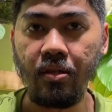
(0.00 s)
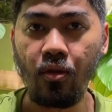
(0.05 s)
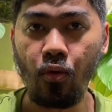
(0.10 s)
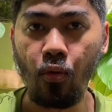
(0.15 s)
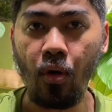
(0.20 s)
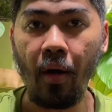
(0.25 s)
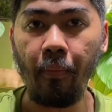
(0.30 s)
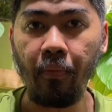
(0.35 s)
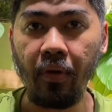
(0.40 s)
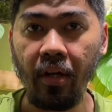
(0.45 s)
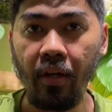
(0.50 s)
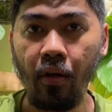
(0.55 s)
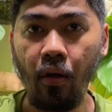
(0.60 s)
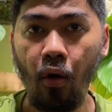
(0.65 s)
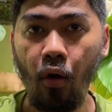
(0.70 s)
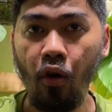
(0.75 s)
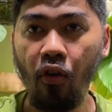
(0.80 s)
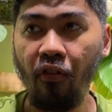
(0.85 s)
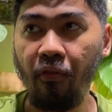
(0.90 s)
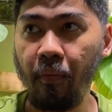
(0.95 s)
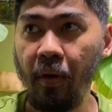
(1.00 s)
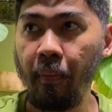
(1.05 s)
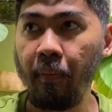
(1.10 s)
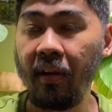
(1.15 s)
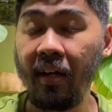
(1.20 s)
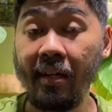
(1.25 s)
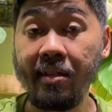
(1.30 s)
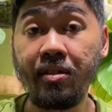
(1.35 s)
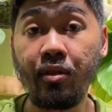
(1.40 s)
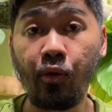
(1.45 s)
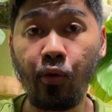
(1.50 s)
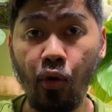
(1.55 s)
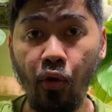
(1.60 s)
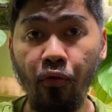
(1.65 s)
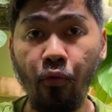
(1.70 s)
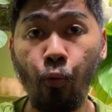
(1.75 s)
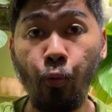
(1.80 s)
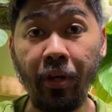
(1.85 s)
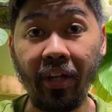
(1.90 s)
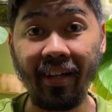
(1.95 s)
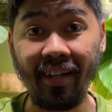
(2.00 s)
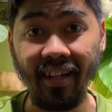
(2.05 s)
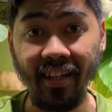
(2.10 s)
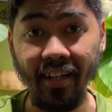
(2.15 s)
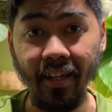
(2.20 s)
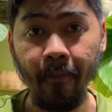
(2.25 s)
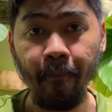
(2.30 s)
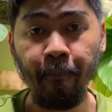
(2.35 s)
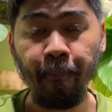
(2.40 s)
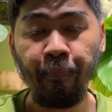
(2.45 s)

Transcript: to update all of my plants growth weekly.